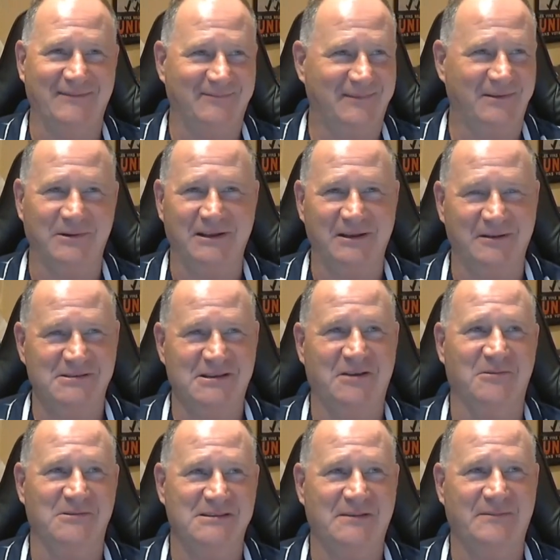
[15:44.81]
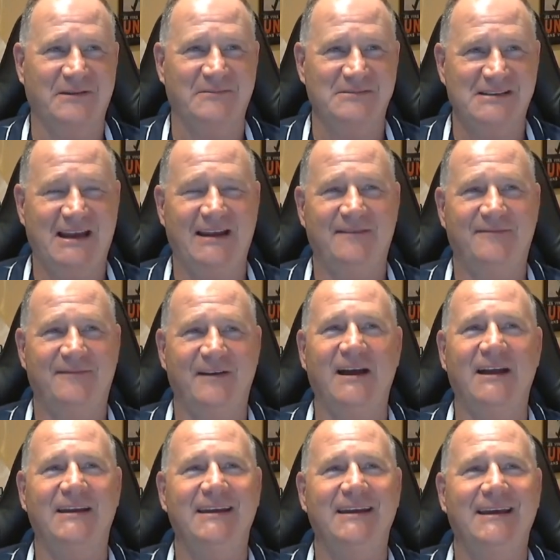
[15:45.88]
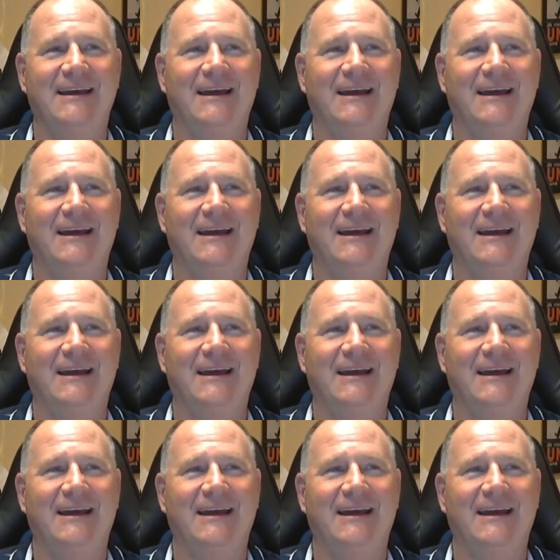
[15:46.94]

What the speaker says: 30 years ago or something, it was kind of fun.